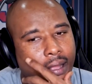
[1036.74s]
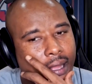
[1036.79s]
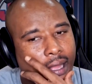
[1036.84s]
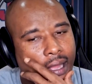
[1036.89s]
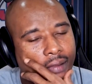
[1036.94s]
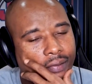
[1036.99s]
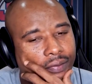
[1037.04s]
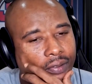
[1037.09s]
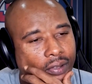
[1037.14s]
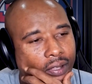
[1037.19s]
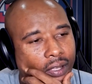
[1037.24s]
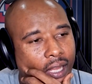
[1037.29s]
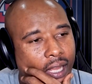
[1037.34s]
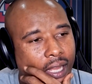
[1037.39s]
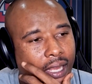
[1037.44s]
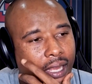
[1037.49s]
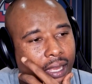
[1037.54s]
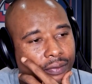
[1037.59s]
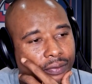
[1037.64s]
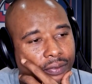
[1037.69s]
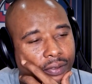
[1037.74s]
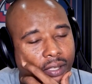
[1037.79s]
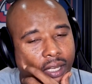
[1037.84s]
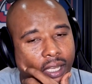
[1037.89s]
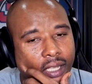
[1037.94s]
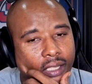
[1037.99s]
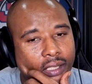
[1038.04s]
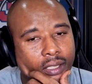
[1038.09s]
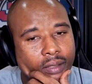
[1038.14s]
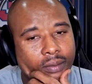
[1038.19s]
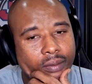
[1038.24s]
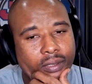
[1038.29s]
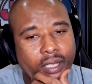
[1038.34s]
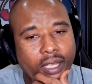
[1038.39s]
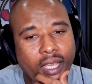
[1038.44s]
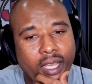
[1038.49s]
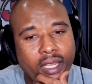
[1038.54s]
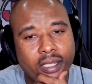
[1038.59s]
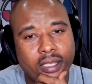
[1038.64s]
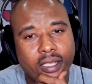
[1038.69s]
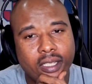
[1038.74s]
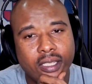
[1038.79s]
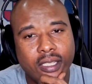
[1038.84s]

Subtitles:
I feel like them signing the